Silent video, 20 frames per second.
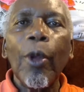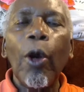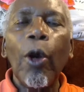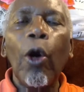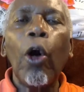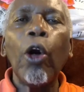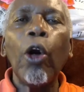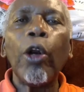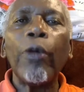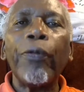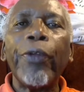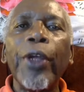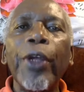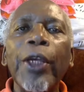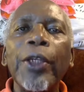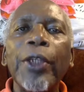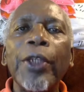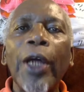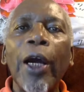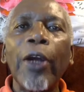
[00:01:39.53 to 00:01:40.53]
All of
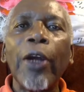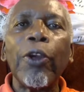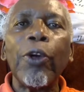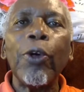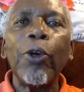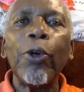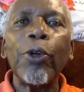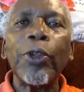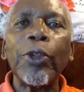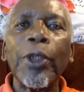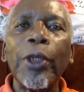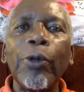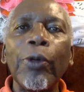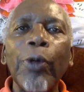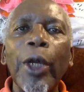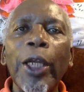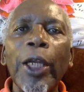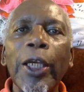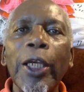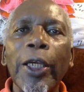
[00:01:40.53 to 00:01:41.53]
these are yours
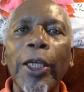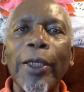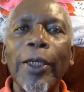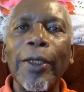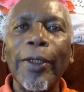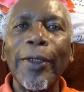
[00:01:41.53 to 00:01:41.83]
already.